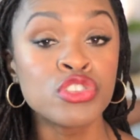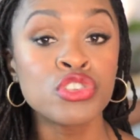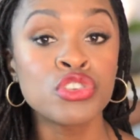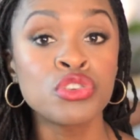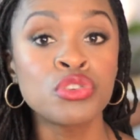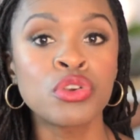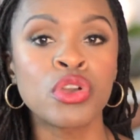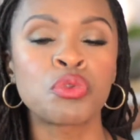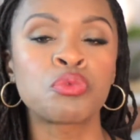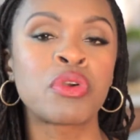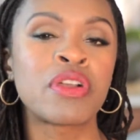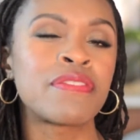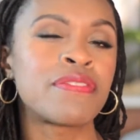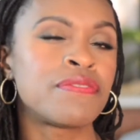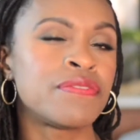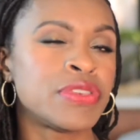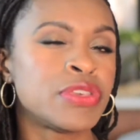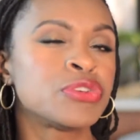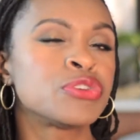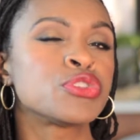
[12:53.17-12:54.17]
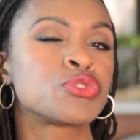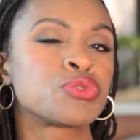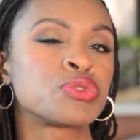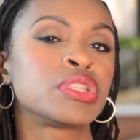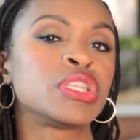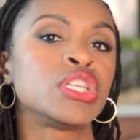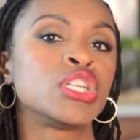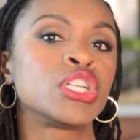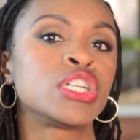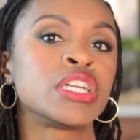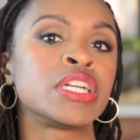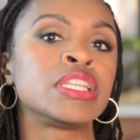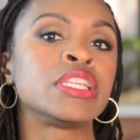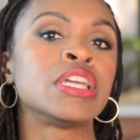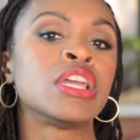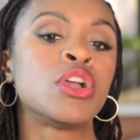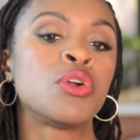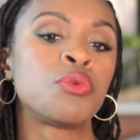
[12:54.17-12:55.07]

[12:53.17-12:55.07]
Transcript: you and what feels really good.